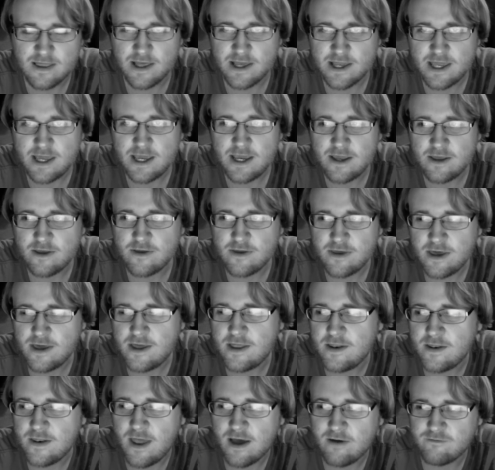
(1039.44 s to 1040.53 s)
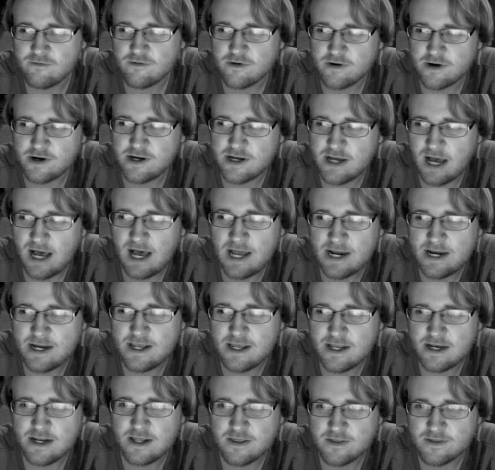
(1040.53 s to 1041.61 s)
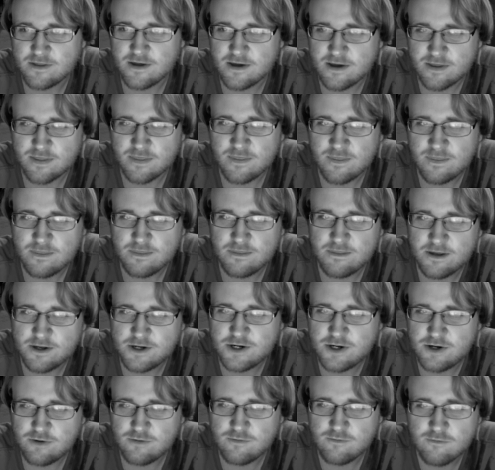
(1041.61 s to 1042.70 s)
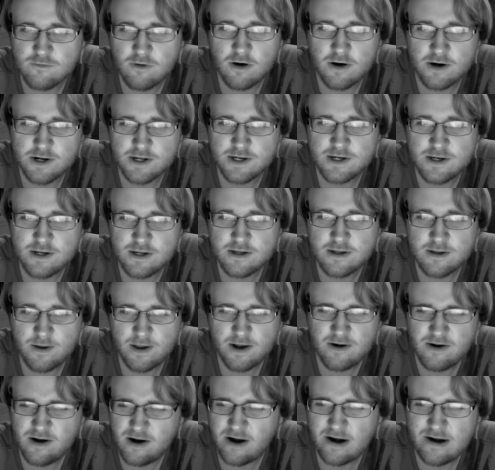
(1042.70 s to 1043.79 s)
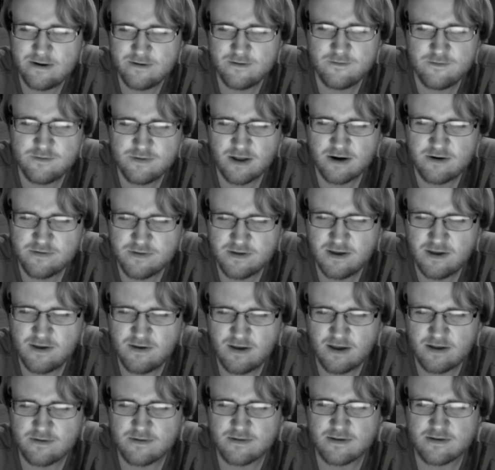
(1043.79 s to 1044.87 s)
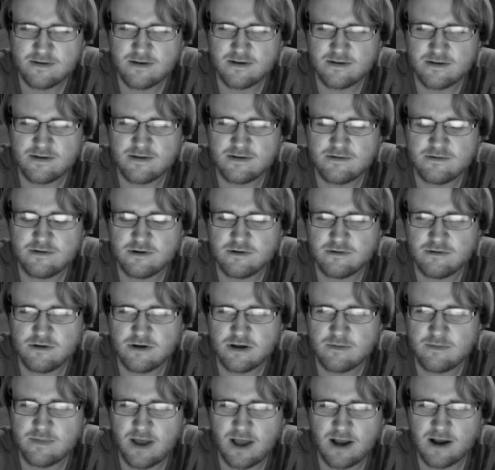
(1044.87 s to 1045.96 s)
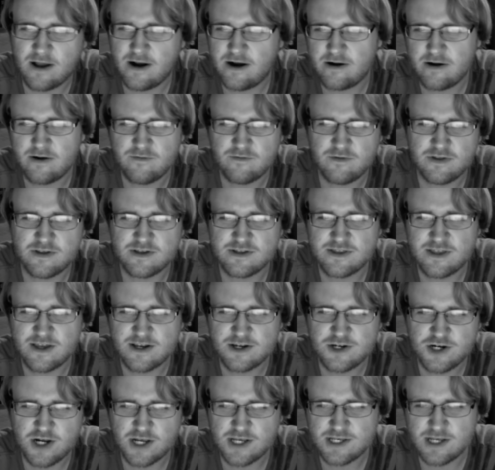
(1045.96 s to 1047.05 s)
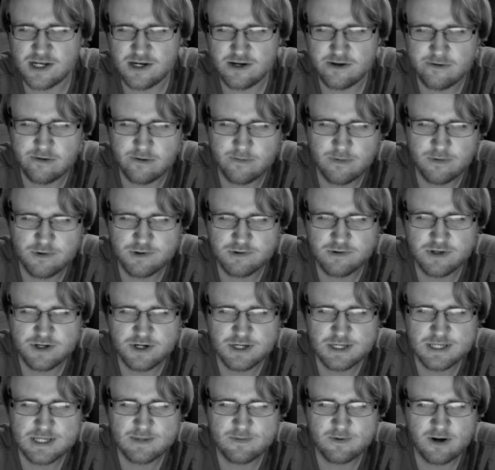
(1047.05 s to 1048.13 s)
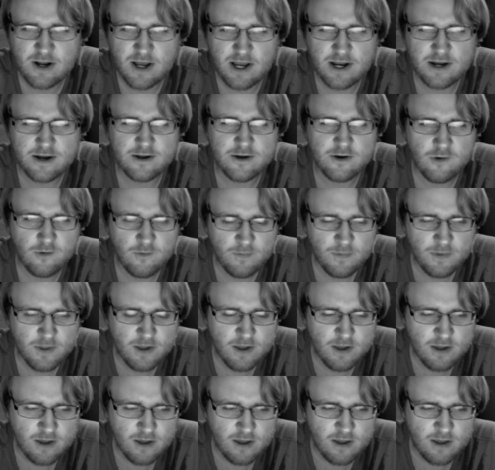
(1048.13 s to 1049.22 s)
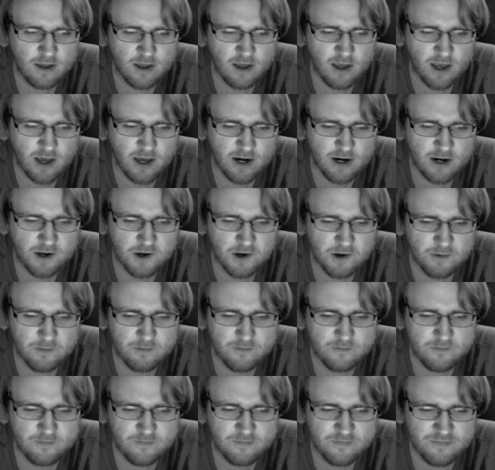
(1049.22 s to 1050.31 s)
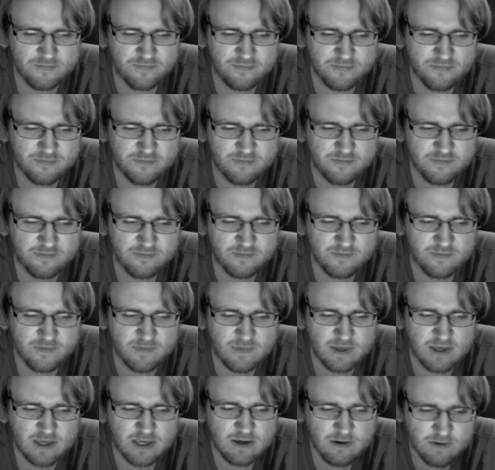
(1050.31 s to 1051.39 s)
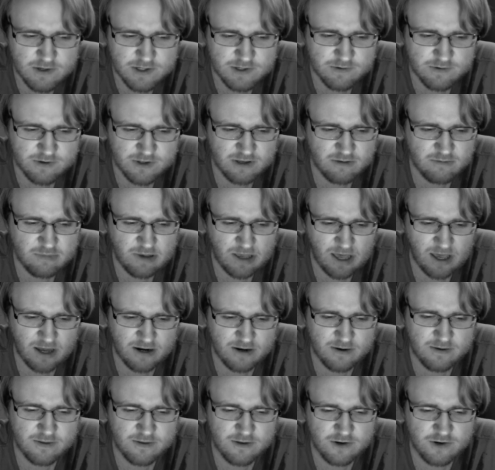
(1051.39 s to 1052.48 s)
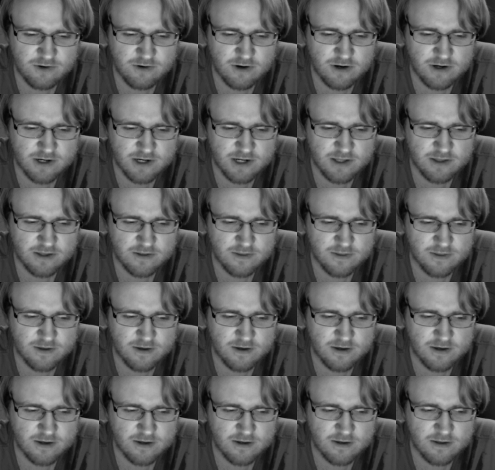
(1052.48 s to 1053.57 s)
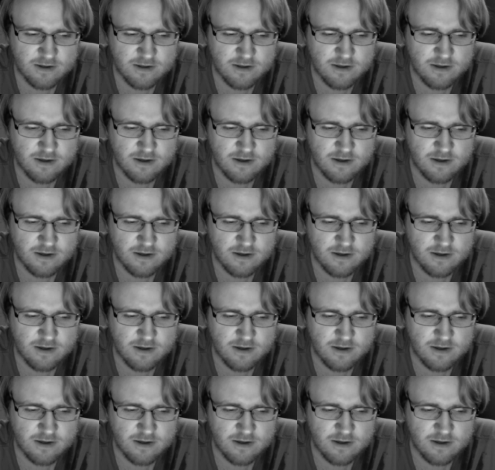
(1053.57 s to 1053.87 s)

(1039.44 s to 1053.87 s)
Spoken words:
Like he never got anything that you wanted. Like no, I don't think you know. Looking back, I don't even really think Jesse knew him. It was really just someone I knew, and he was really bad at the drug dealing thing.